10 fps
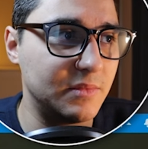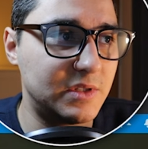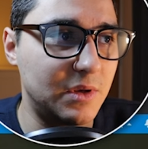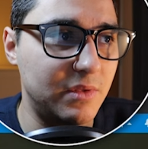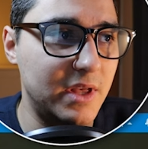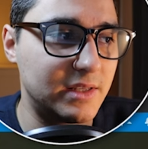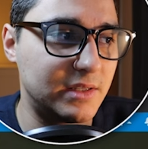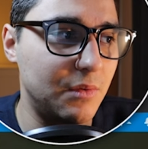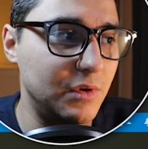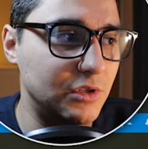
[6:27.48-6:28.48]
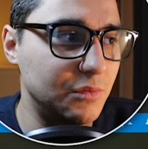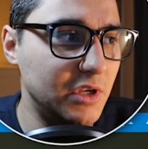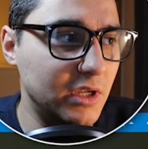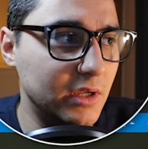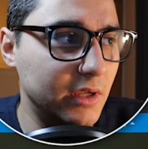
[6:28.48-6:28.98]
So that's going to
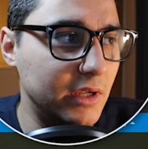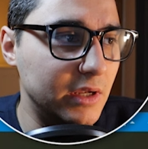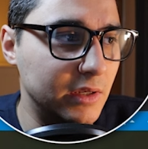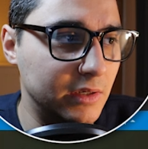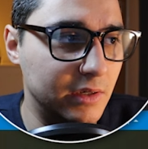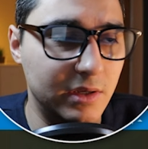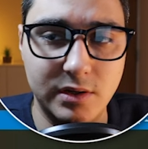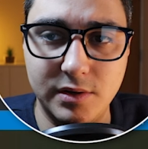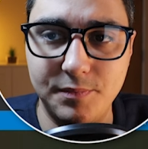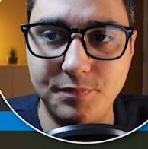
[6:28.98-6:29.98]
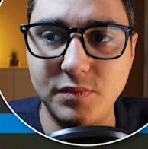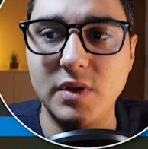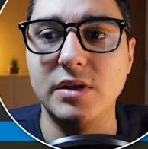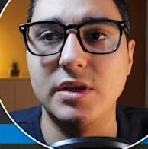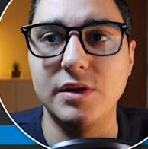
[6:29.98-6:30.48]
be in
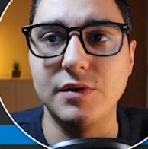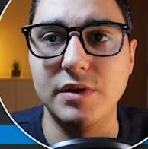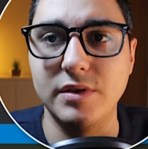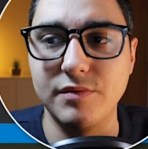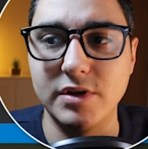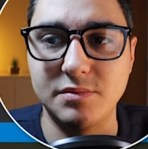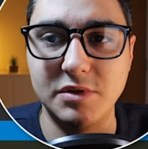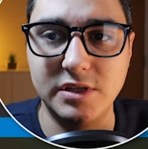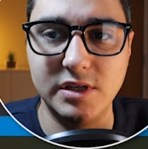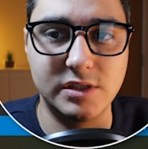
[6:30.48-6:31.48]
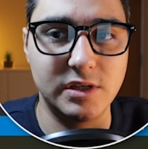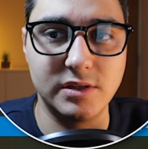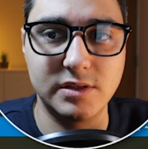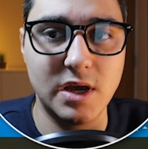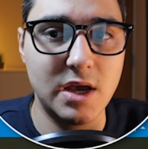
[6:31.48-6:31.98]
here in the recipe
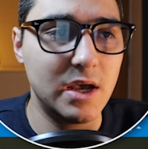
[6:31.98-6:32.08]
details.